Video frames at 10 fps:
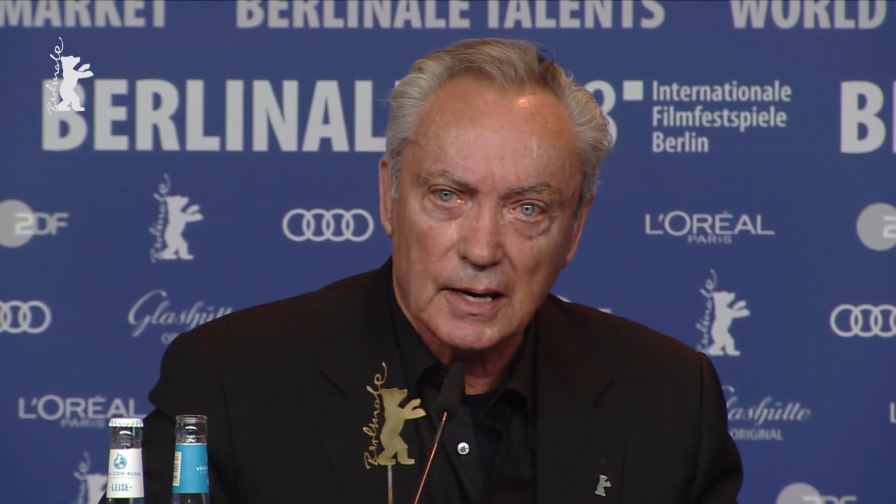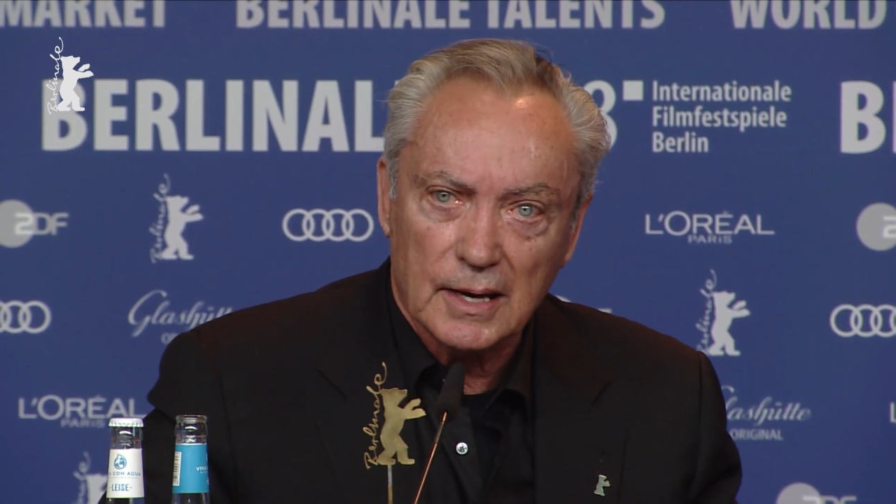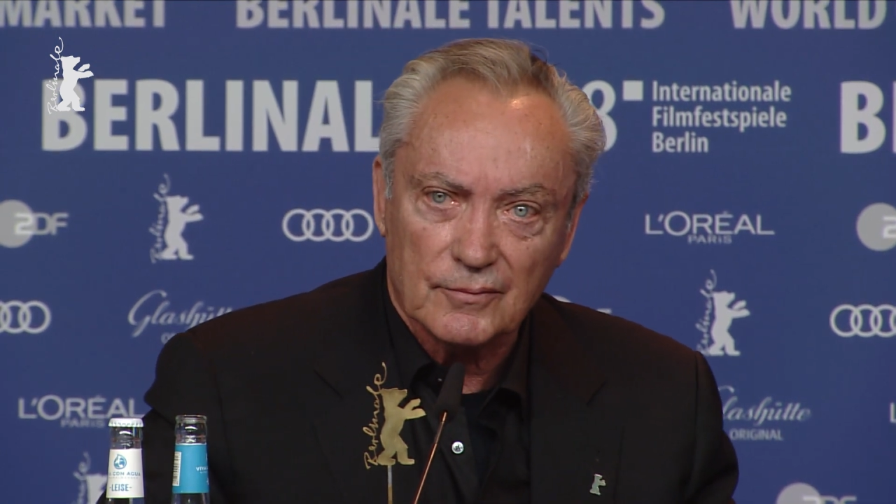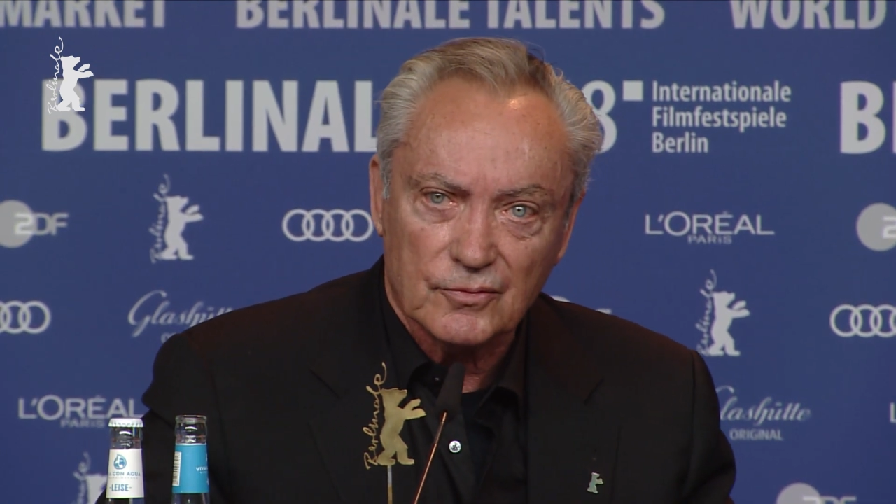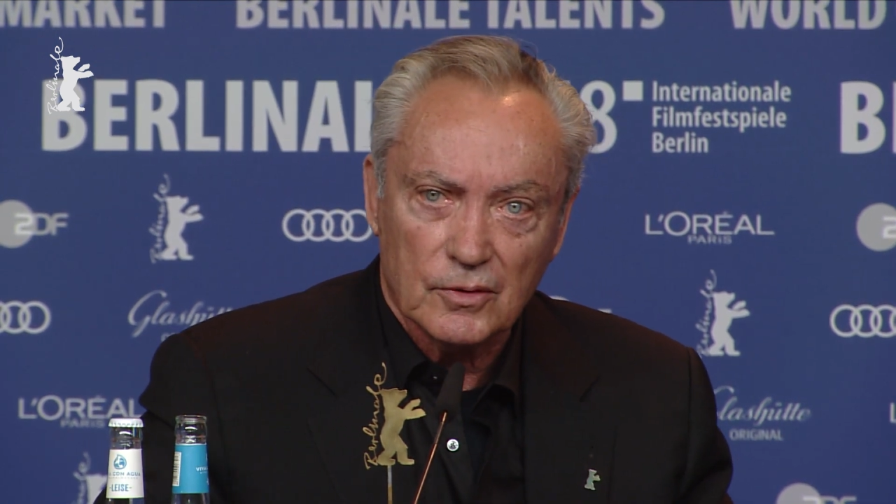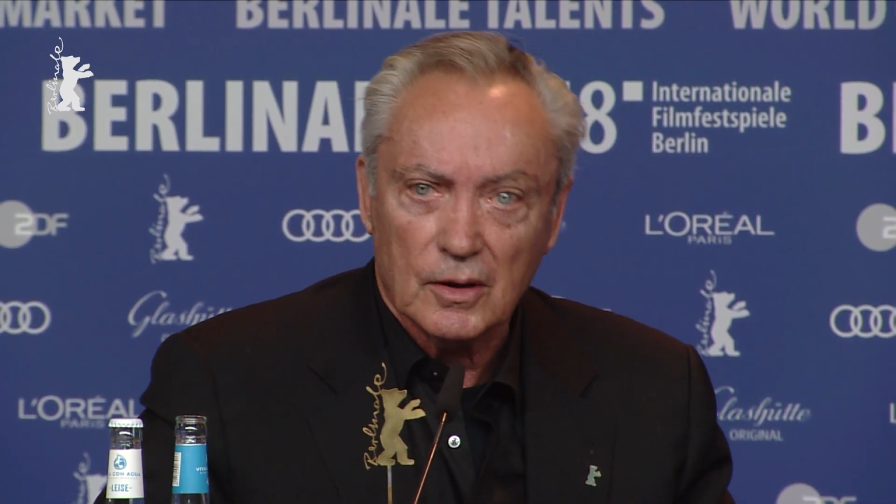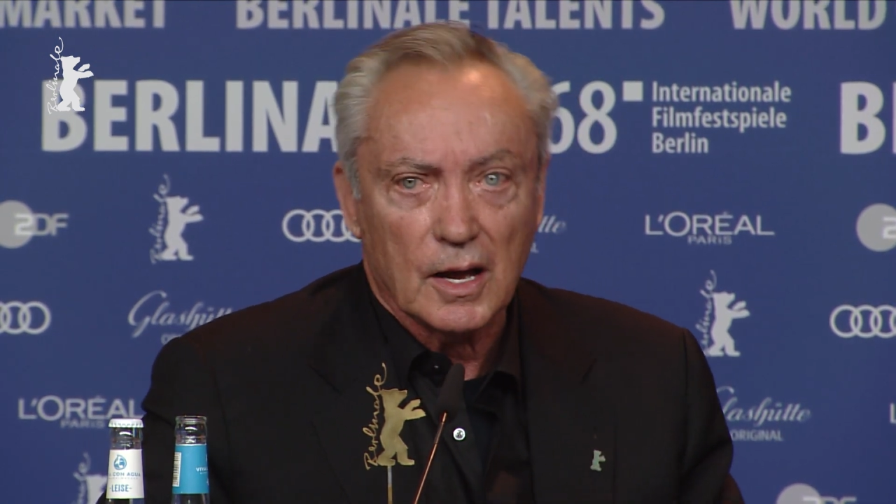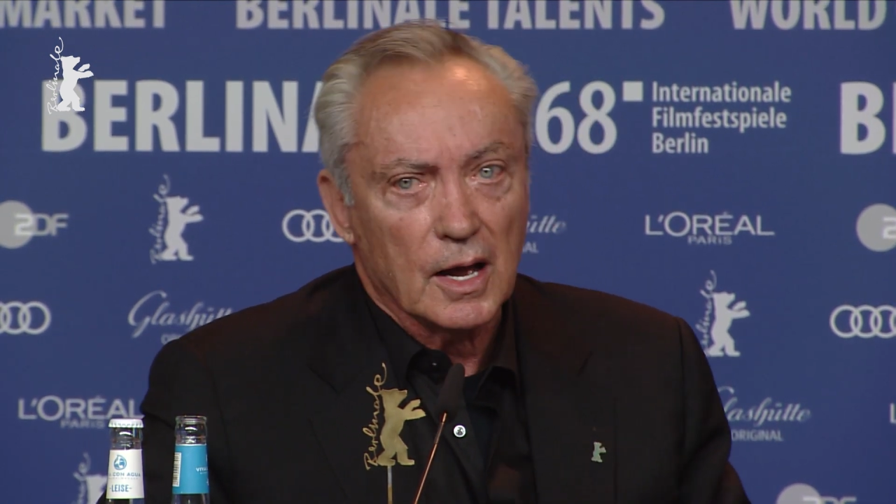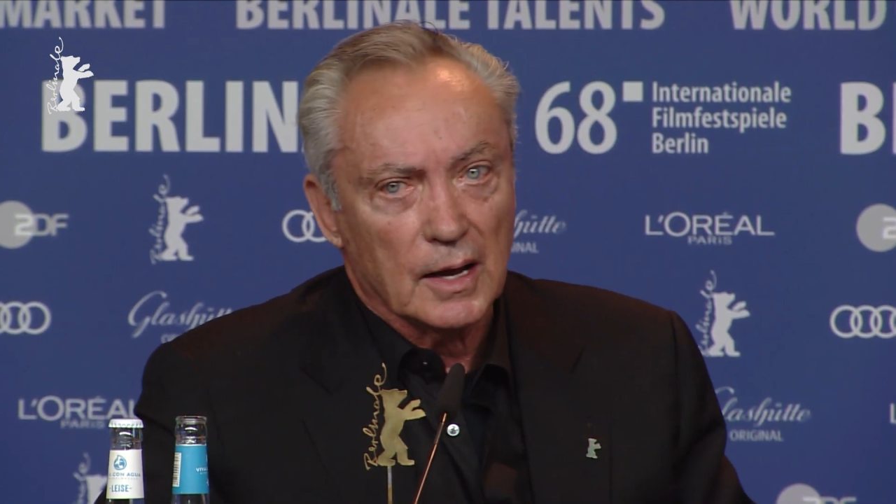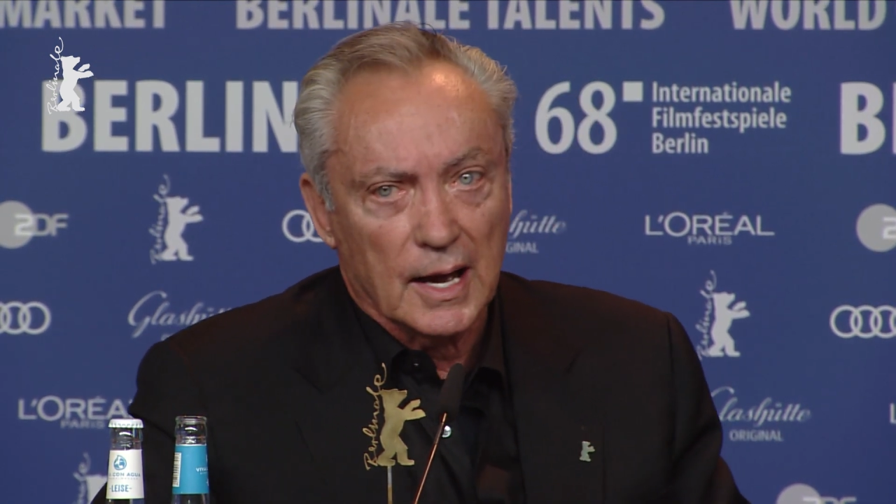I have
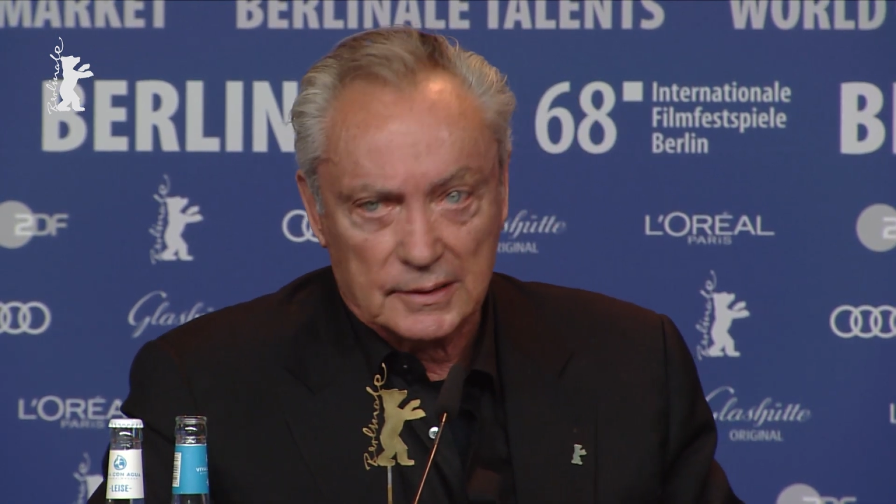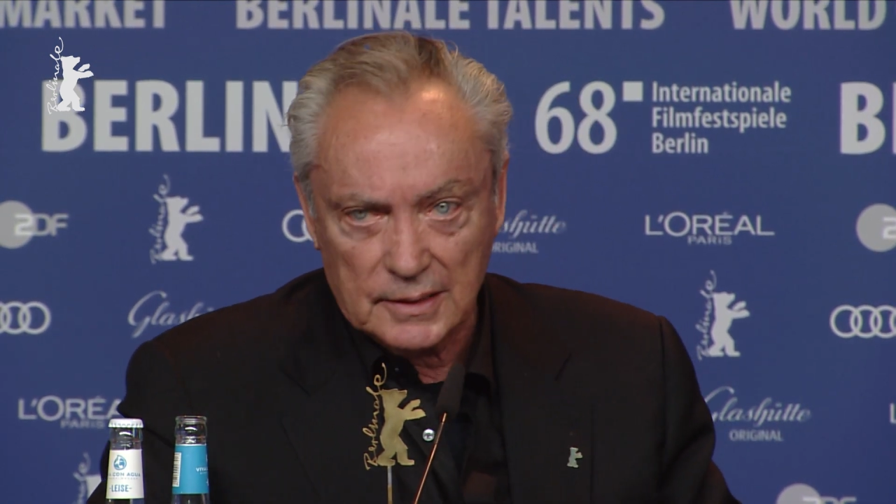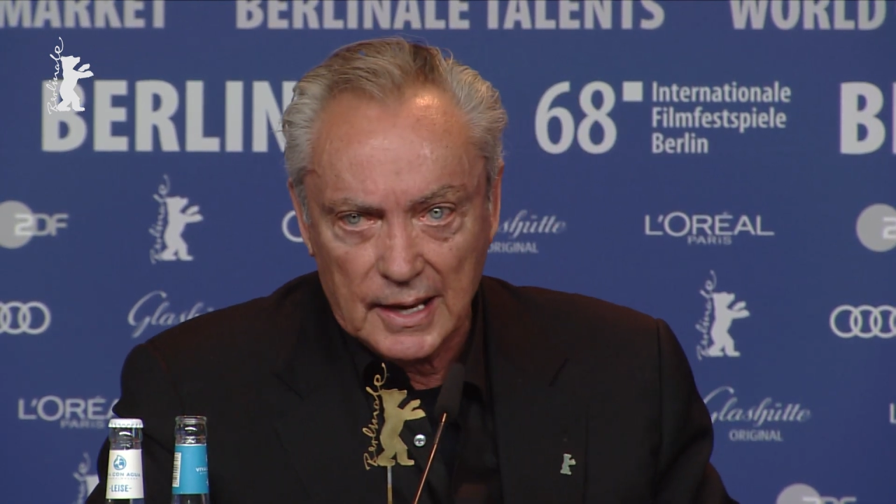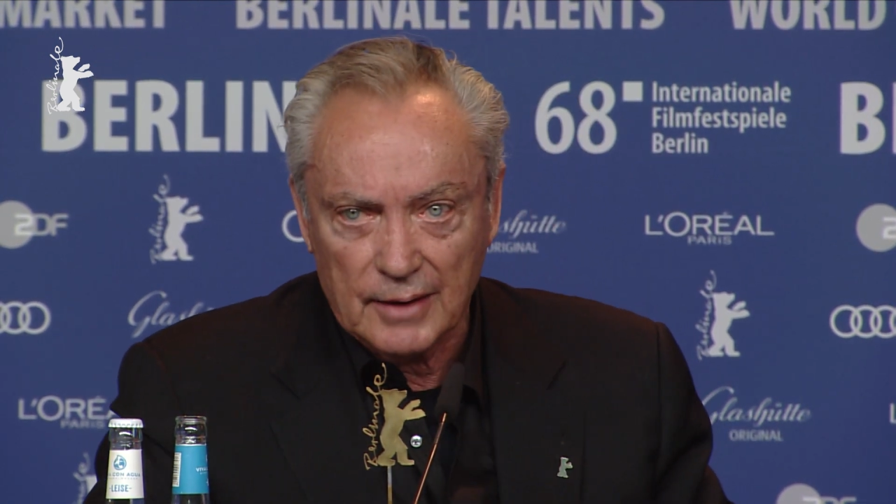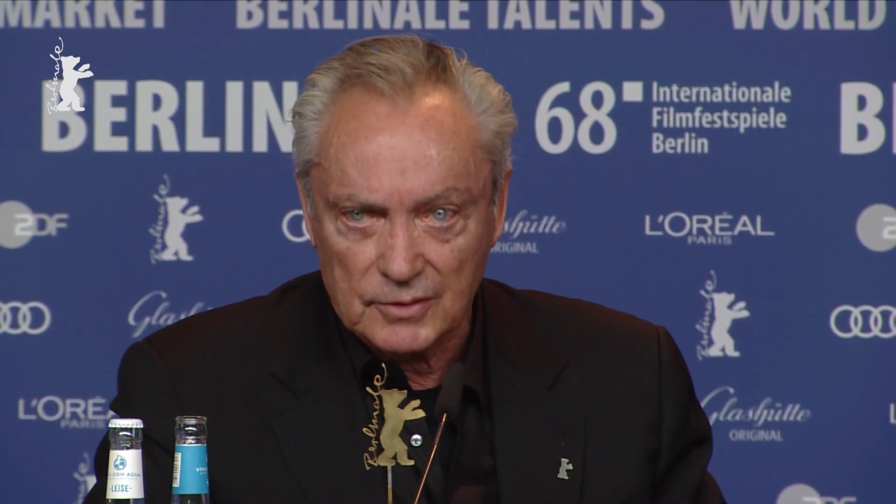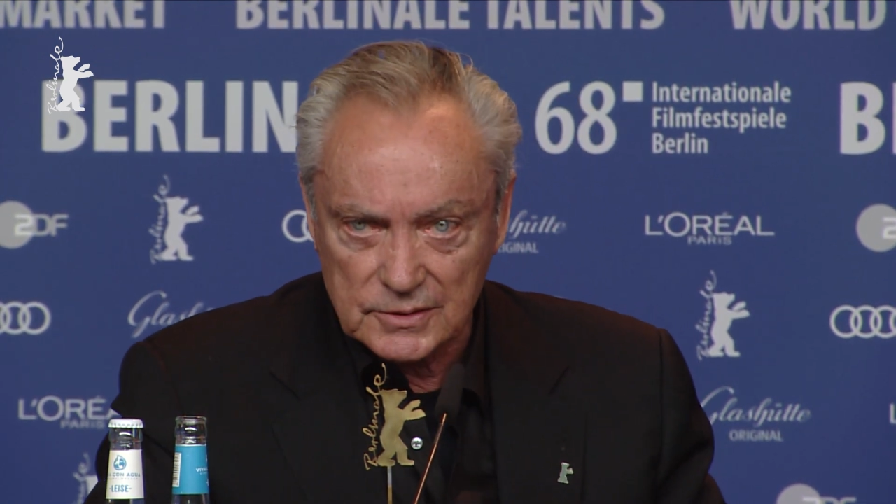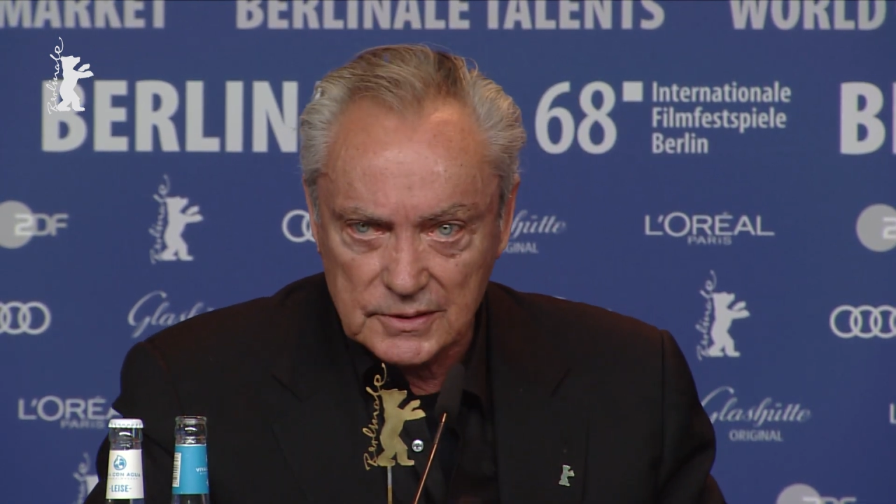hardly ever